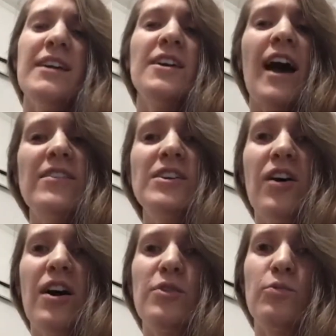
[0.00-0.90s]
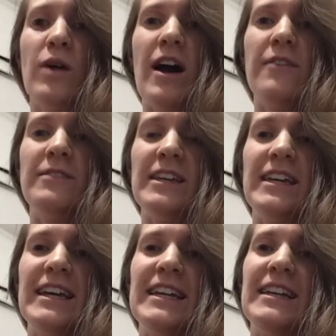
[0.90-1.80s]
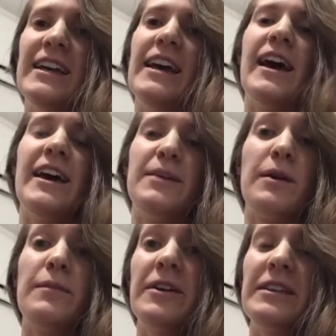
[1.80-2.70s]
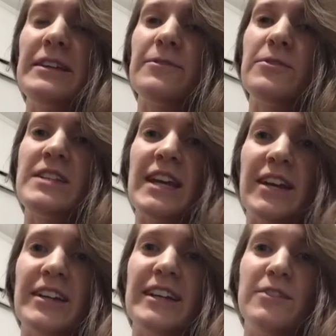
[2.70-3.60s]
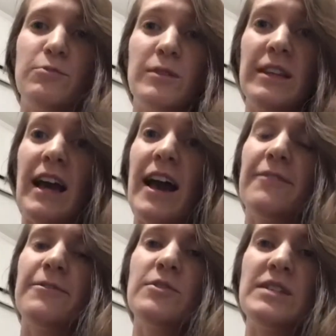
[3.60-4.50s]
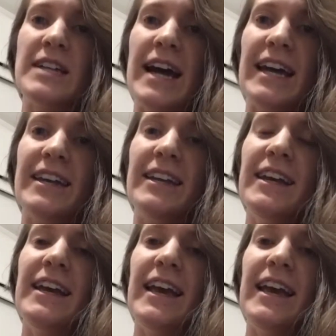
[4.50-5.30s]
having gone raw vegan and primarily fruitarian, really high fruit diet,